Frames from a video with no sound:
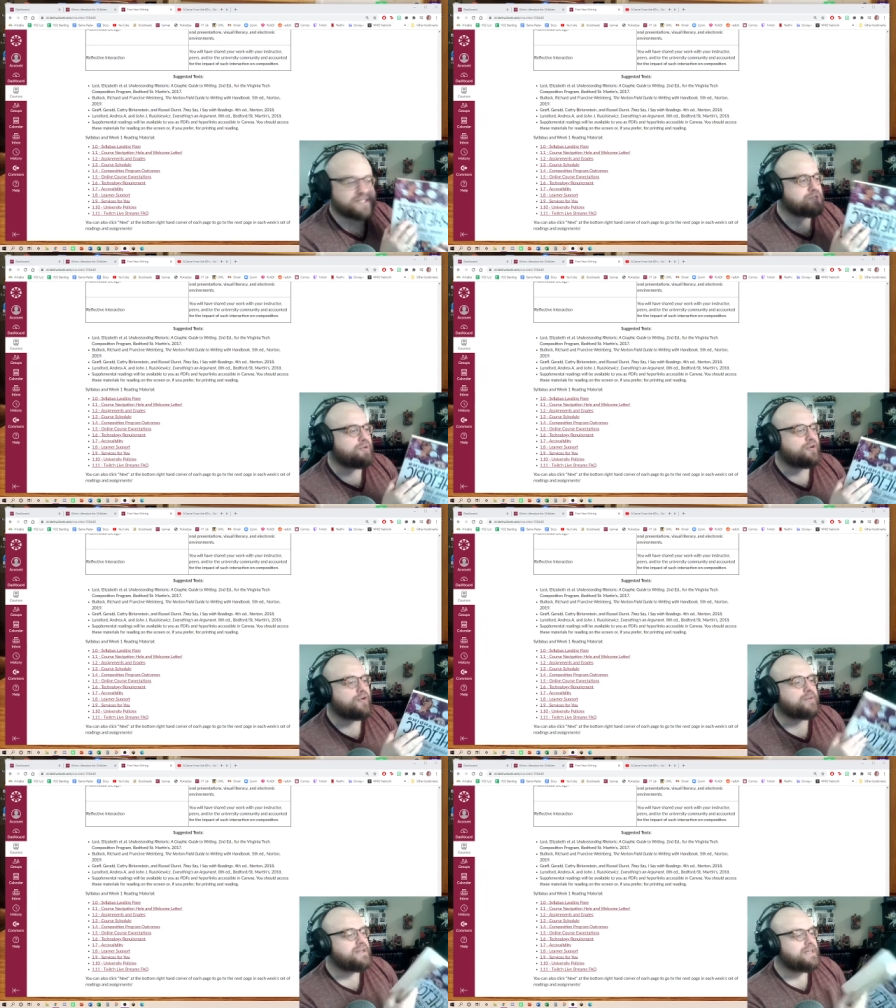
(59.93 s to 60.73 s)

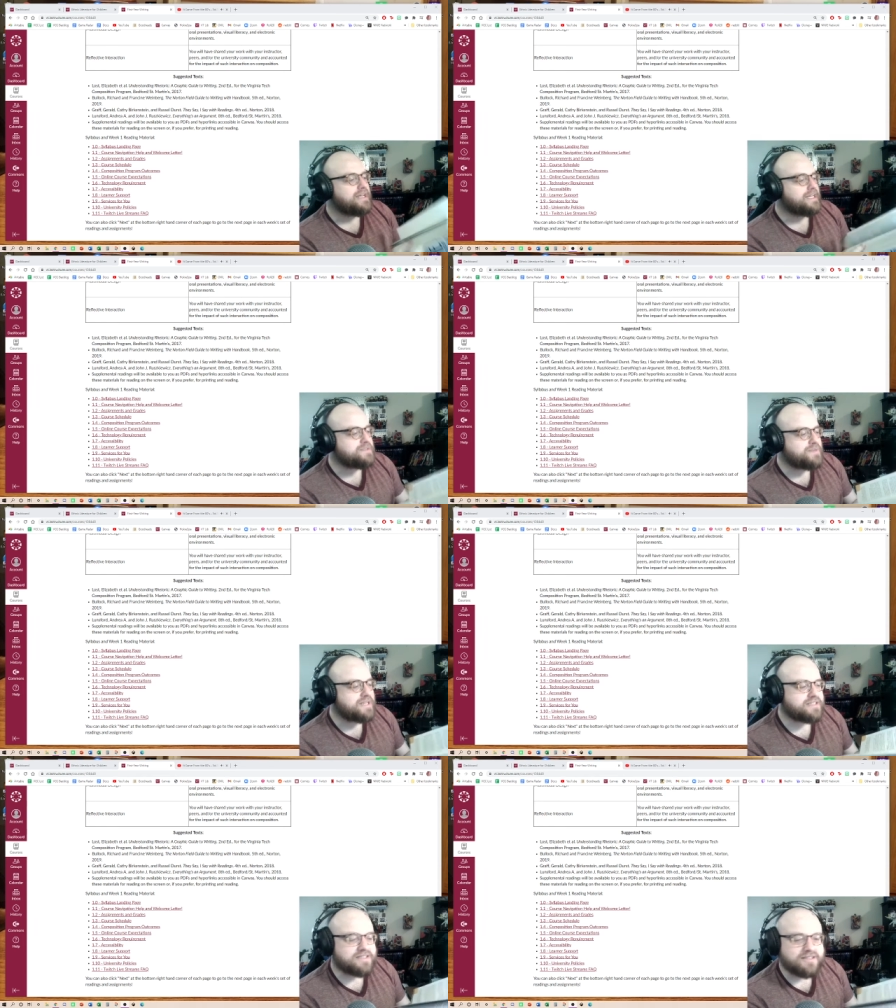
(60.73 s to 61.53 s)
Program is
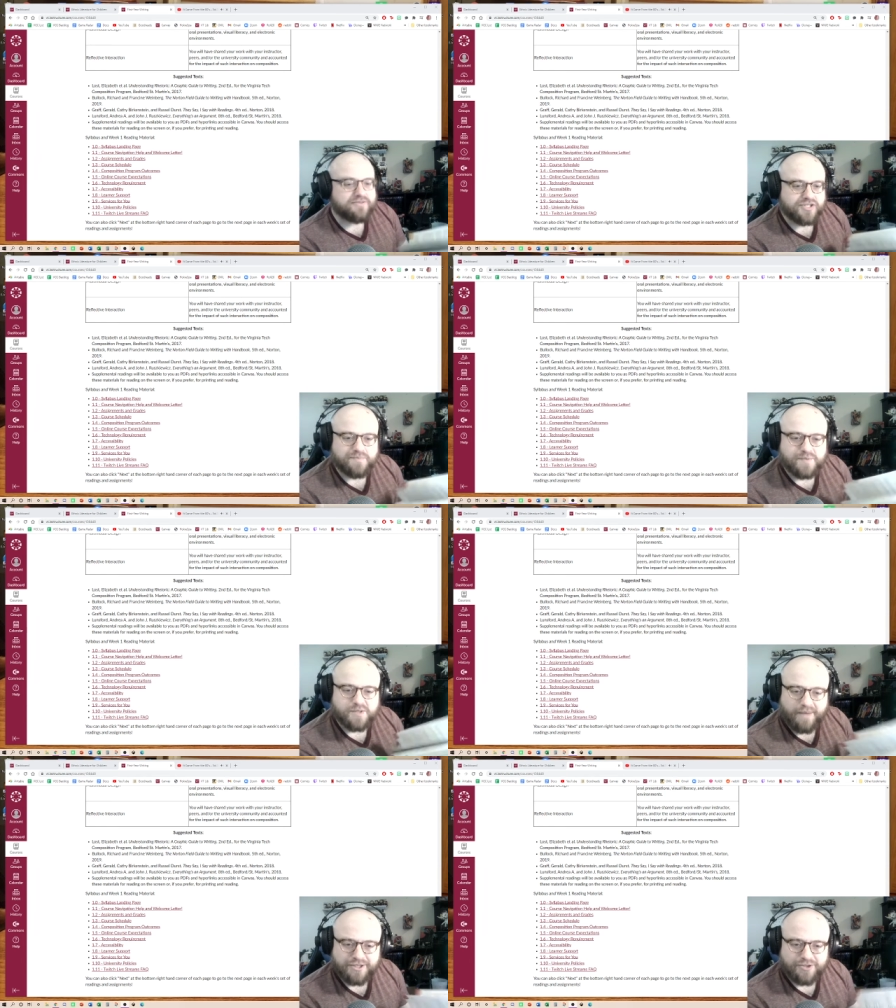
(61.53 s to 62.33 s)
because there's some
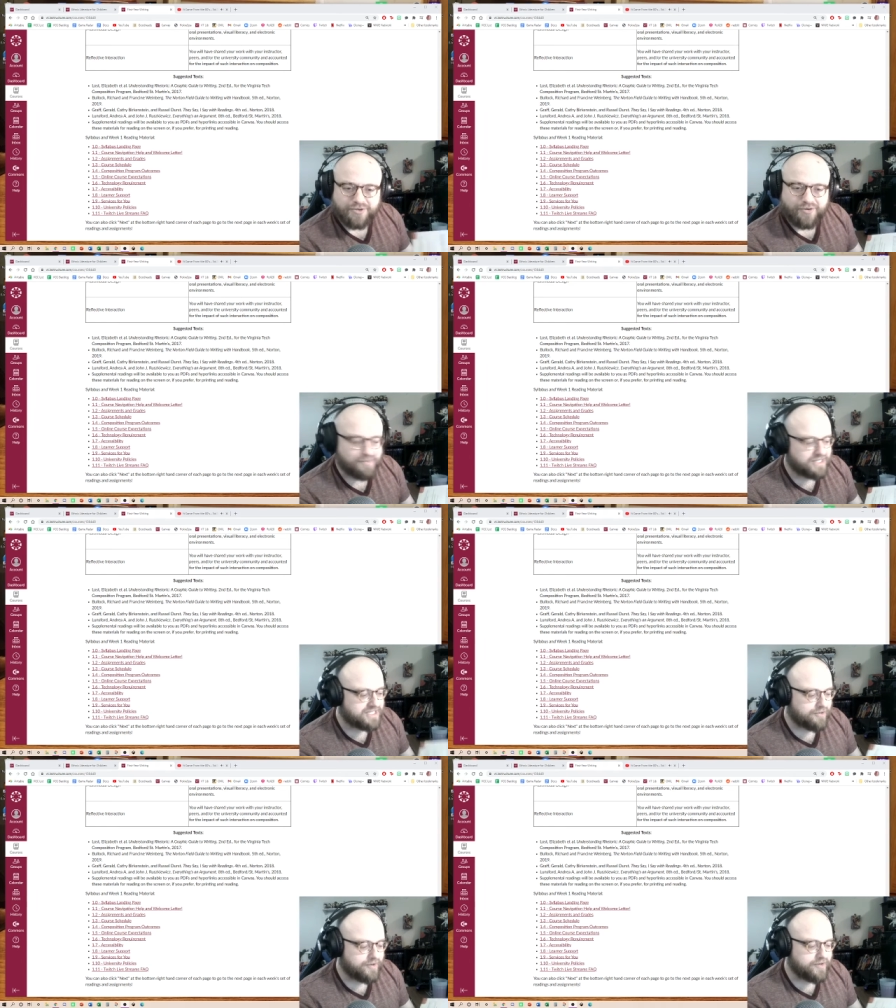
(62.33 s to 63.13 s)
special
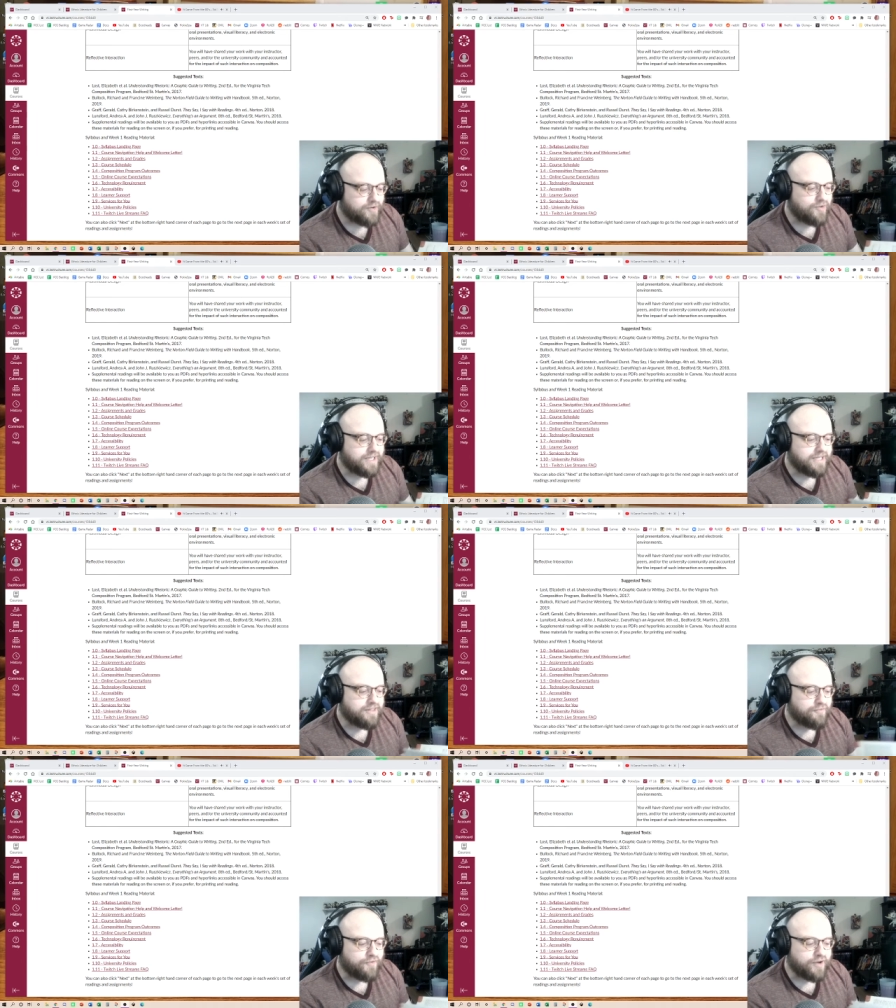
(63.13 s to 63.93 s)
material in the front